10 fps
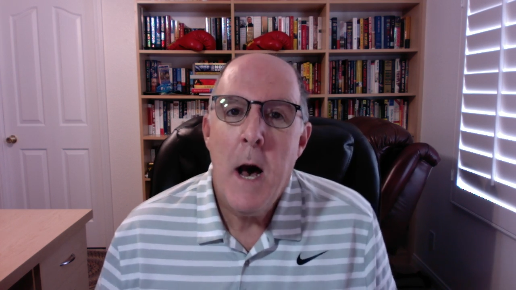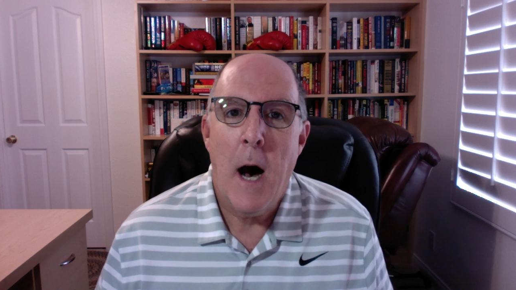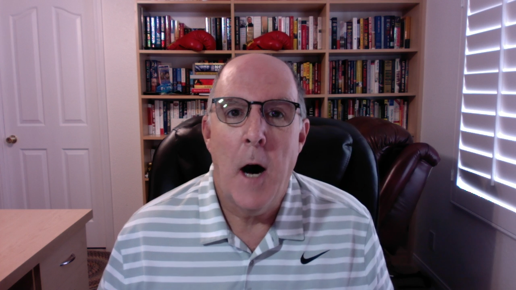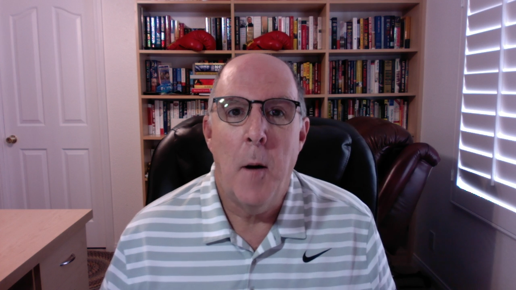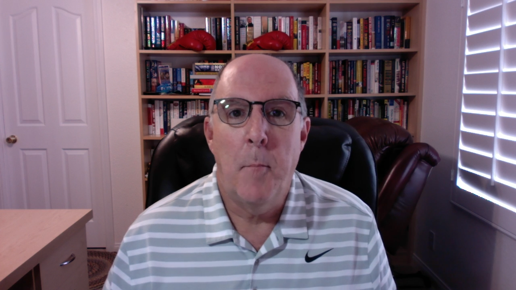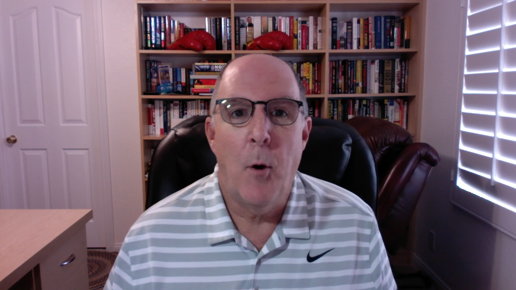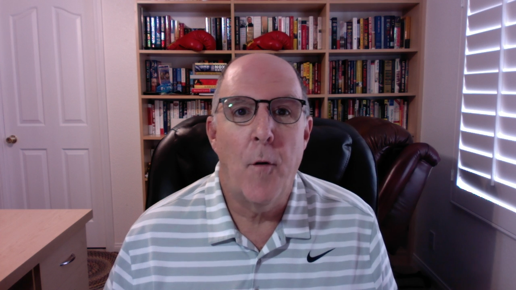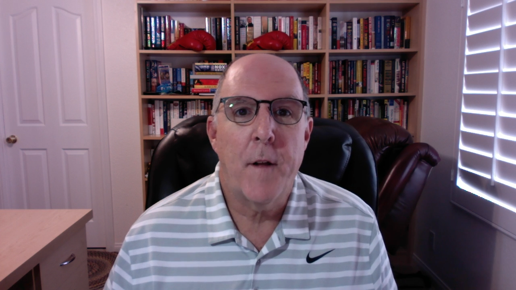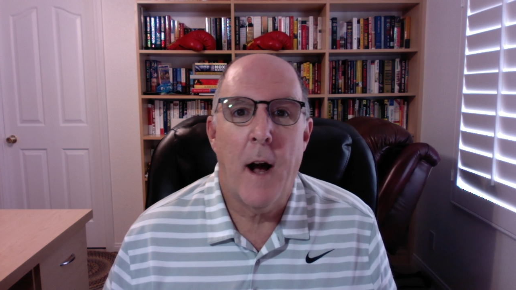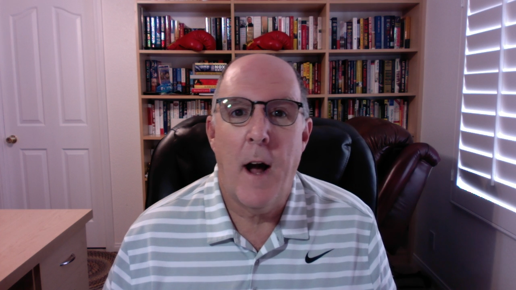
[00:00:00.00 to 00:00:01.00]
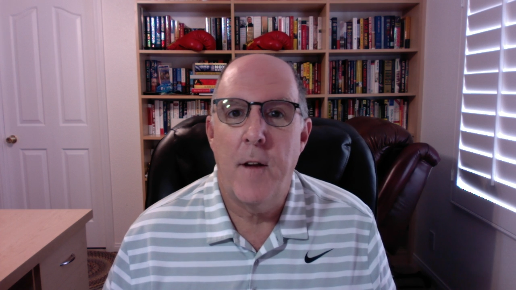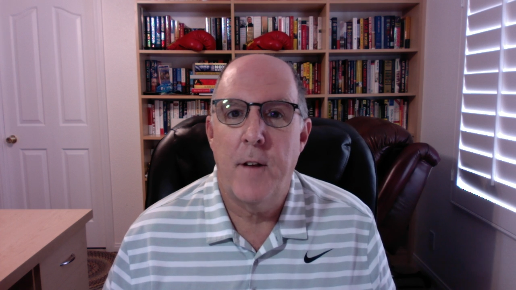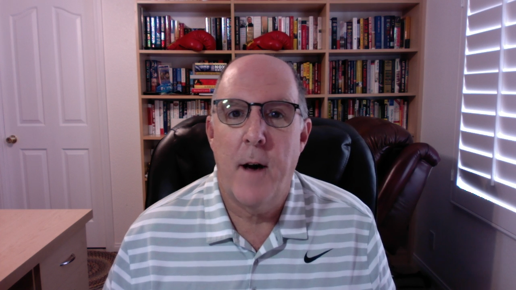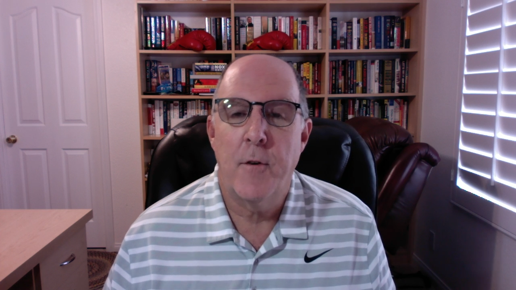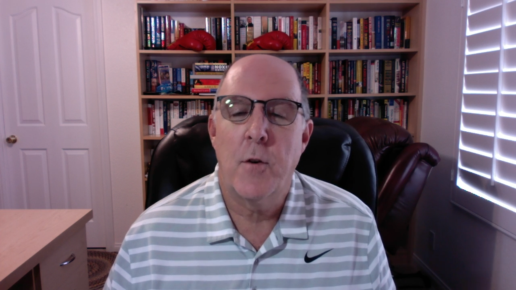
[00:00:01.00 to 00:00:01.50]
Both guys
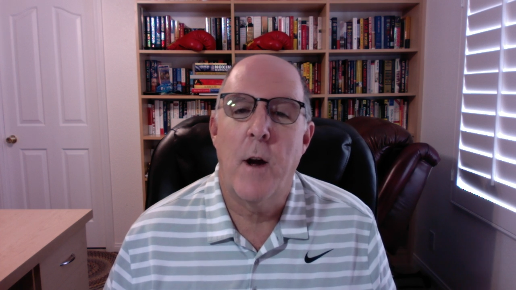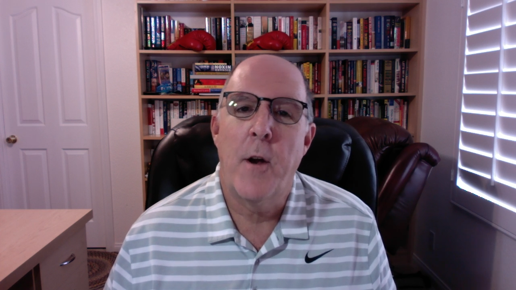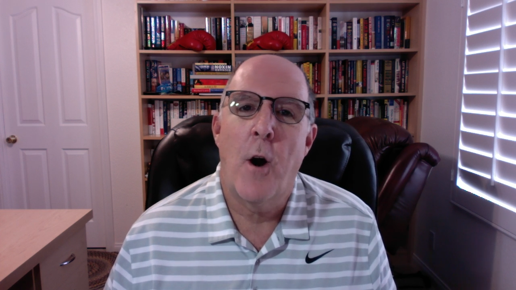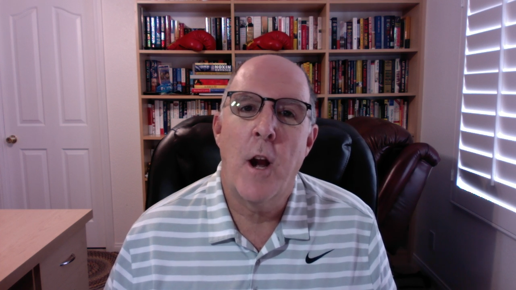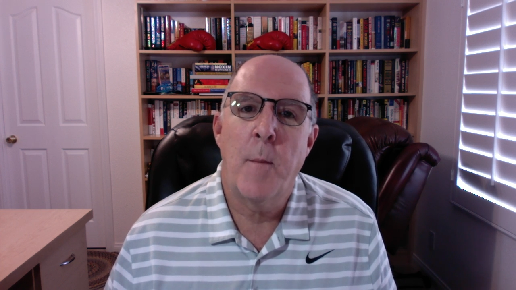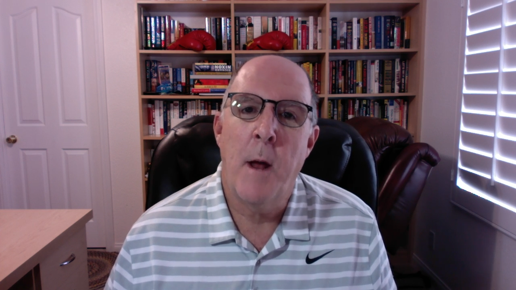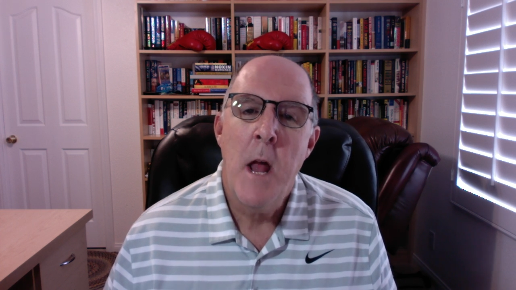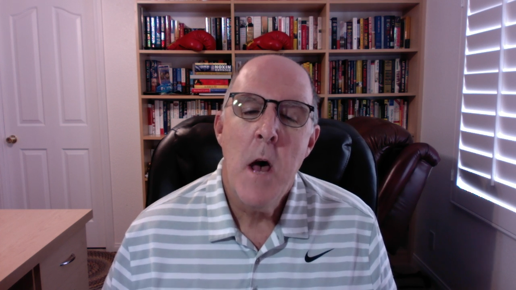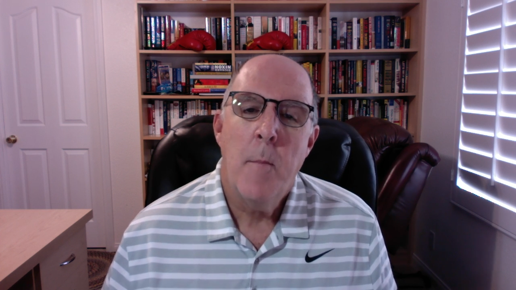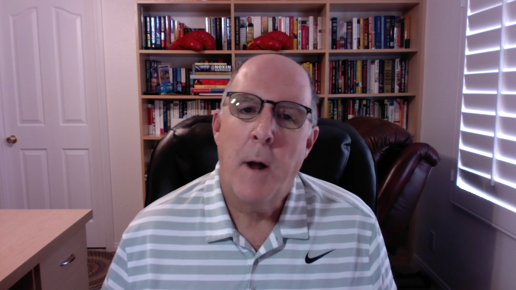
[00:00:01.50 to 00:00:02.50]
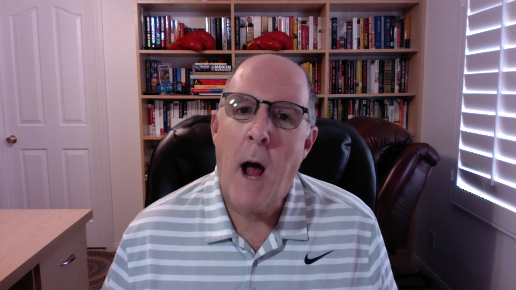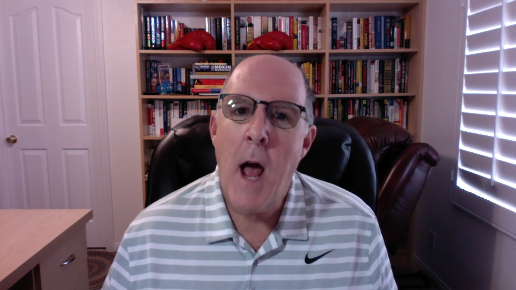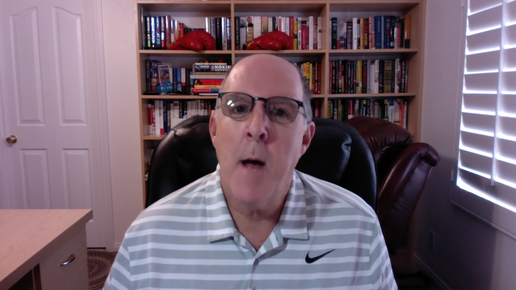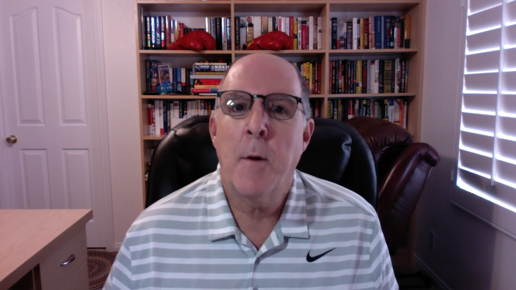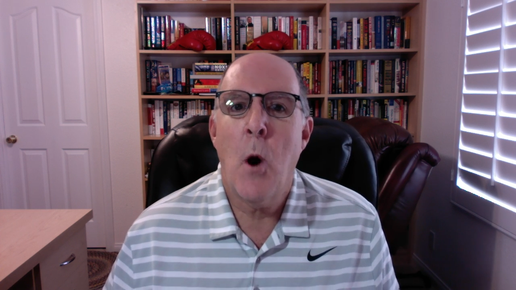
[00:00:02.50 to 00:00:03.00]
have a great argument, but I
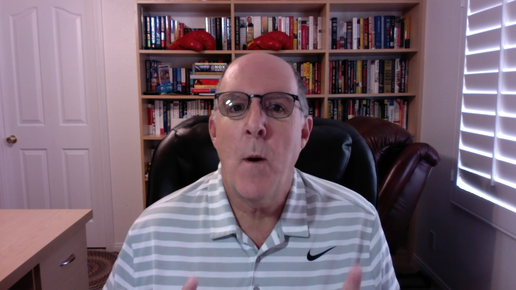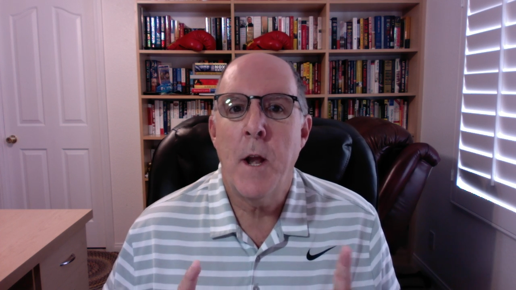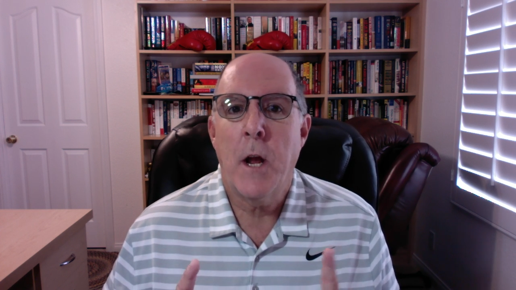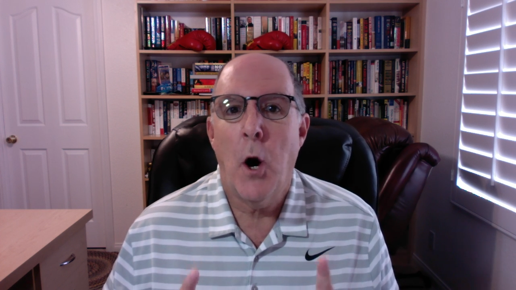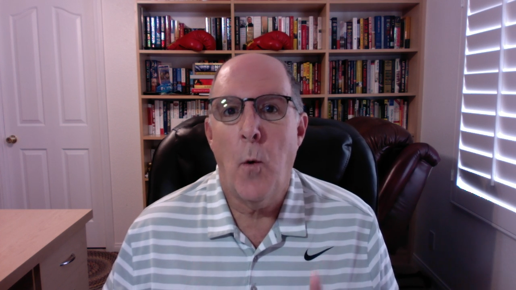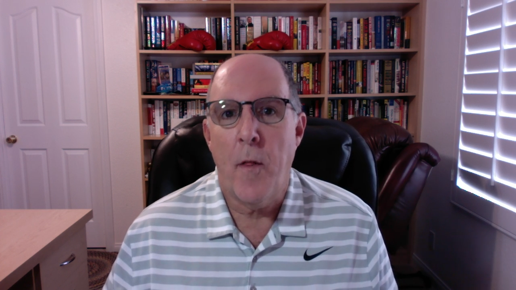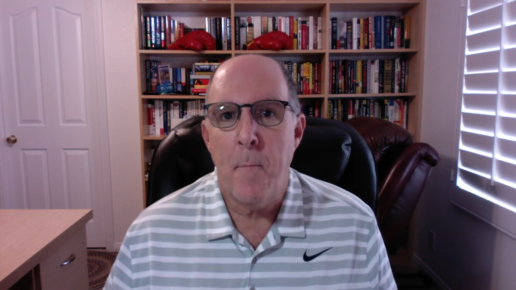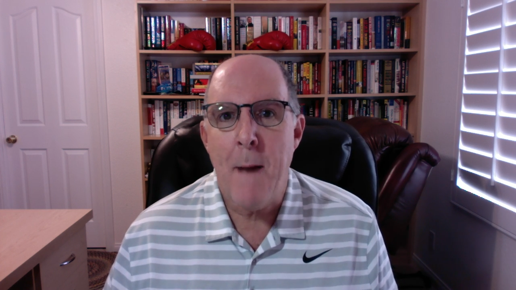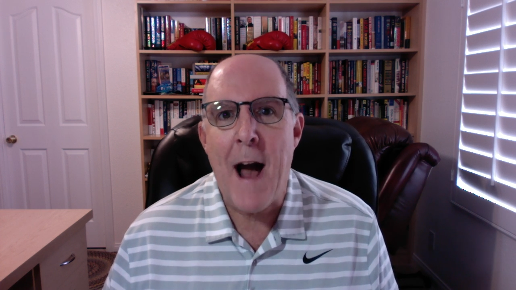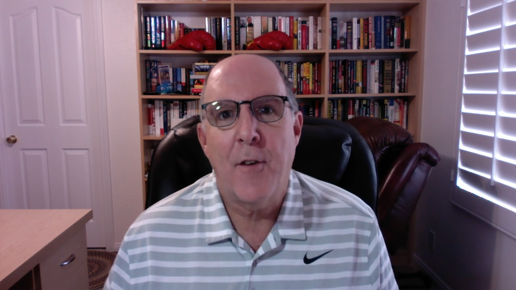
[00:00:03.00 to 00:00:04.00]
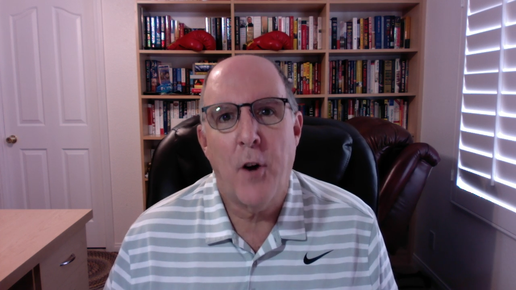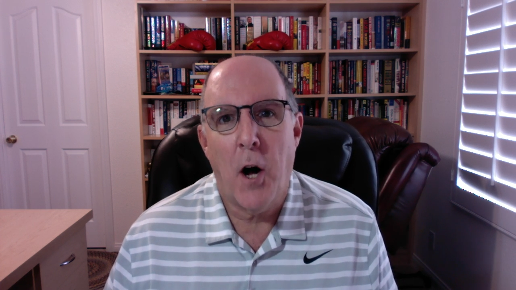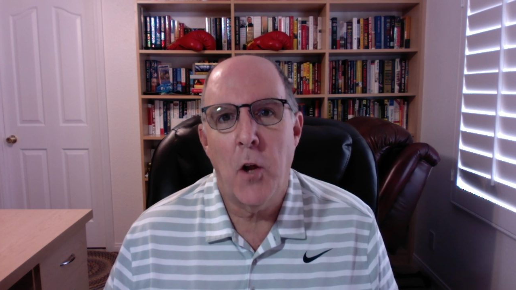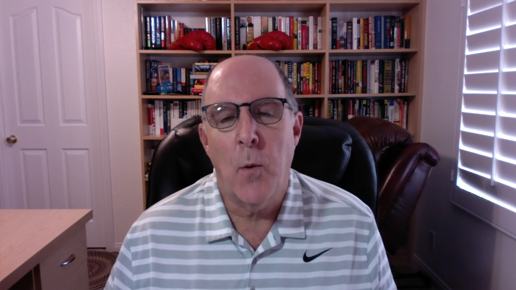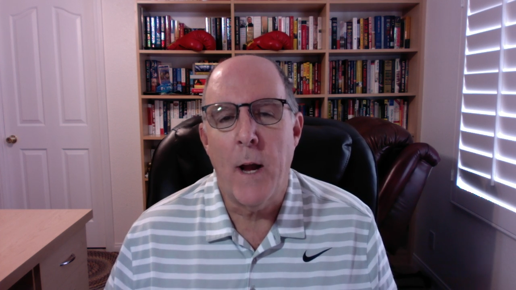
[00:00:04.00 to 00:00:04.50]
am going to go with Max
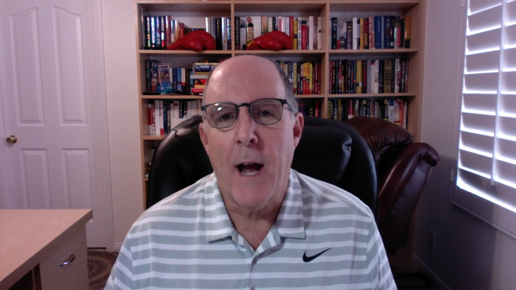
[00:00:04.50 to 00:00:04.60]
Holloway.